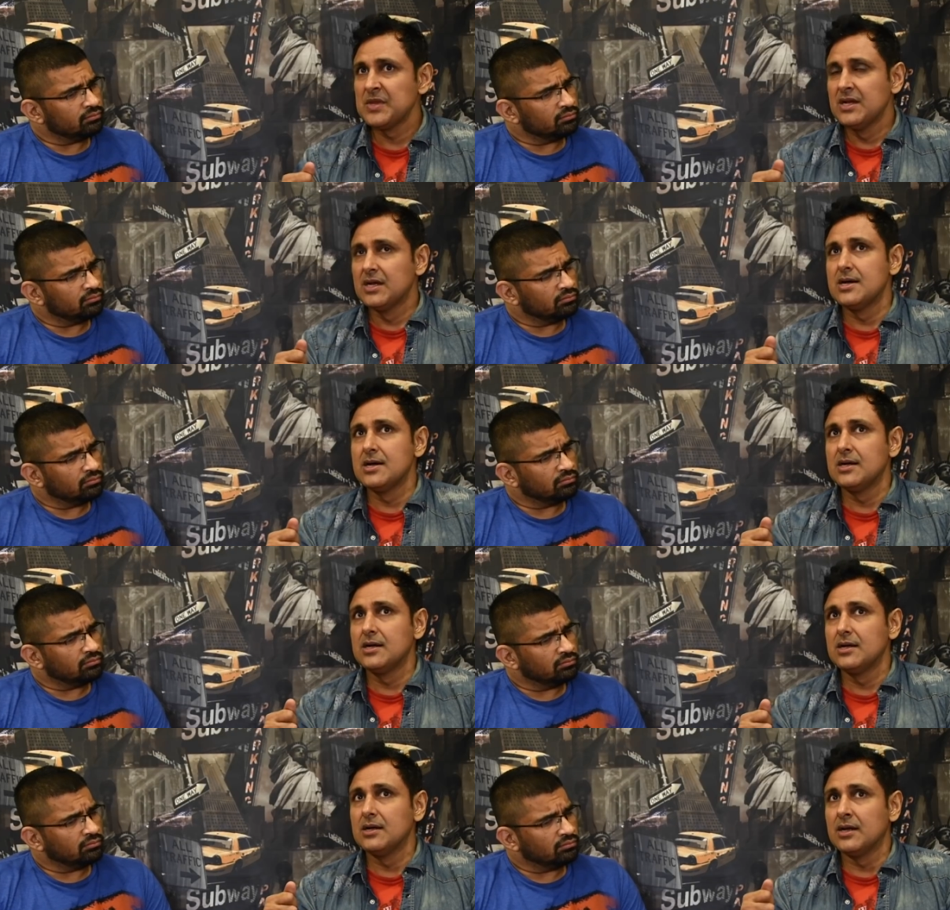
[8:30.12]
Speaker 1: uh, uh,
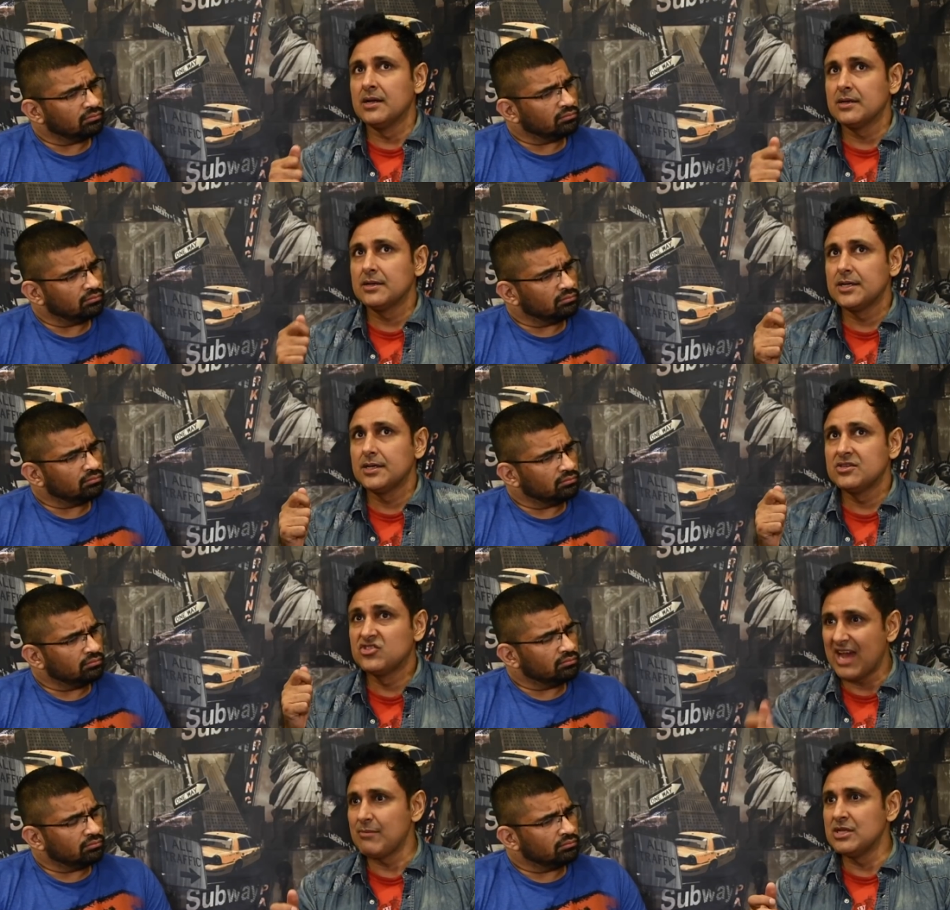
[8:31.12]
uh,
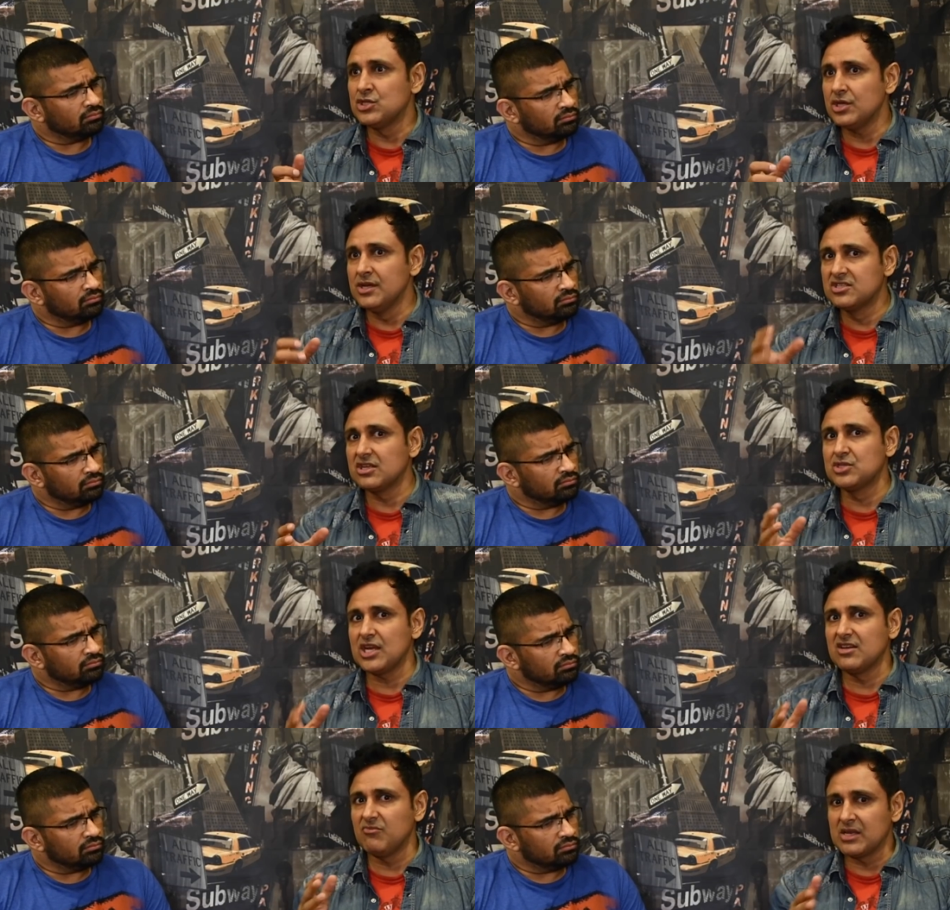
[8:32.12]
damage is
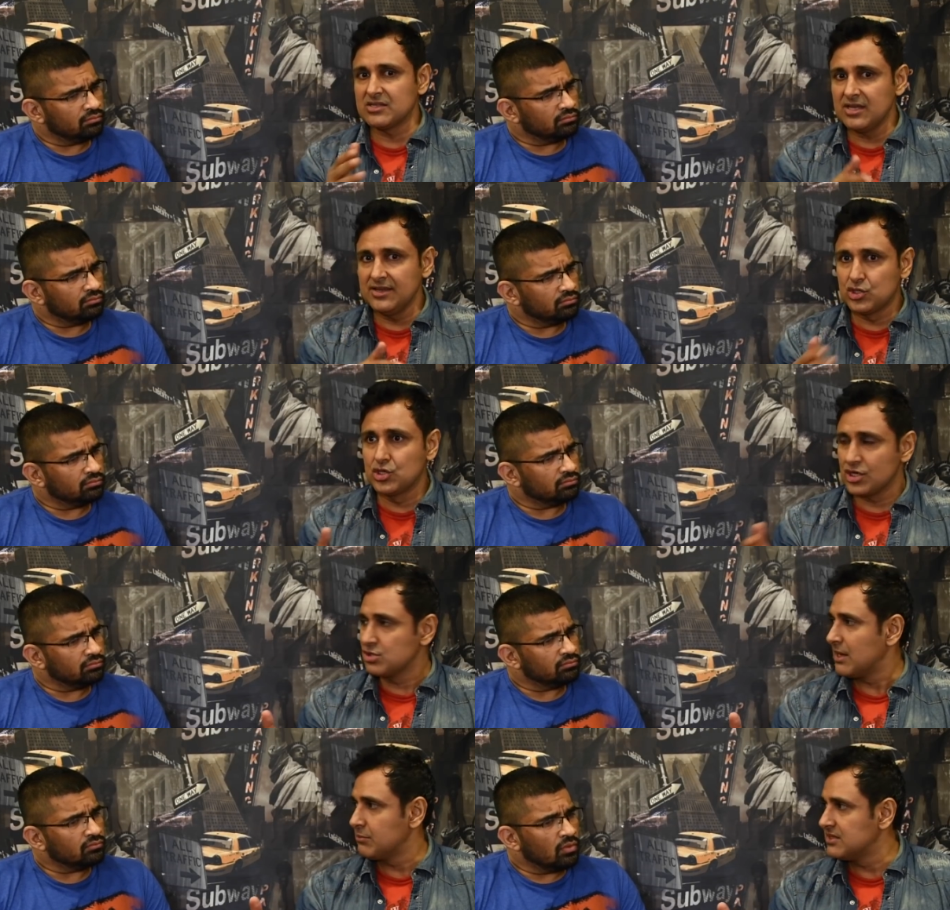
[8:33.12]
subjective because each judge
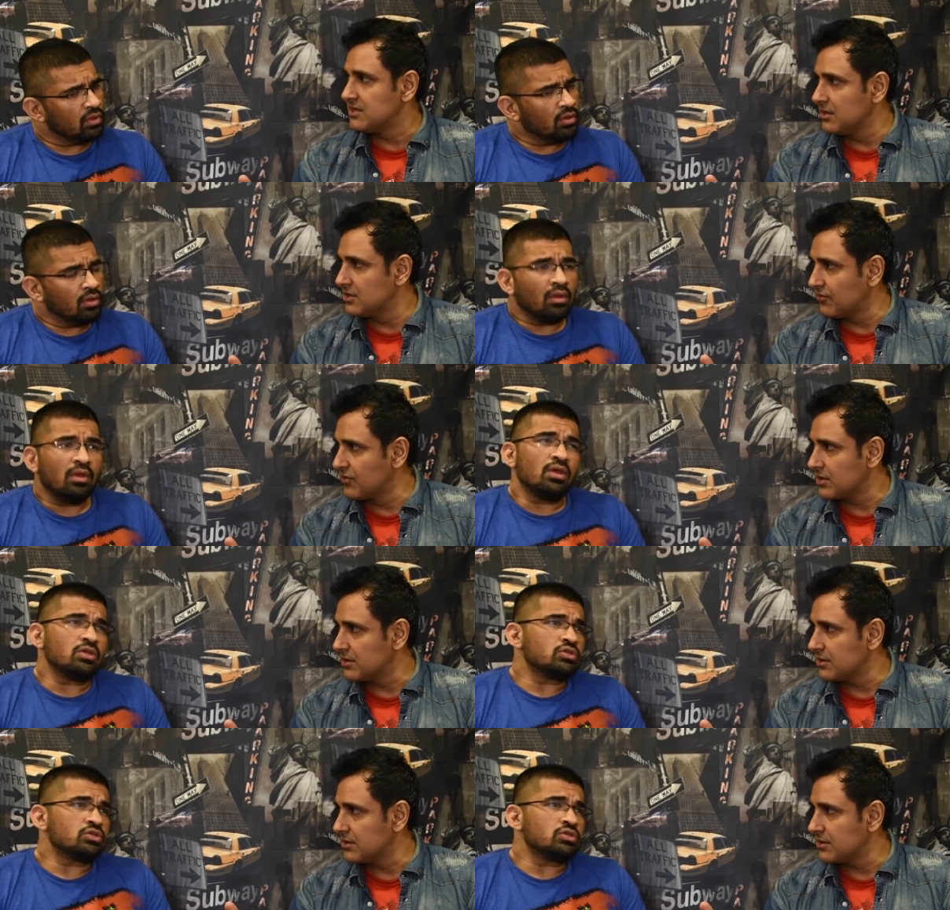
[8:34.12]
might be seeing it differently.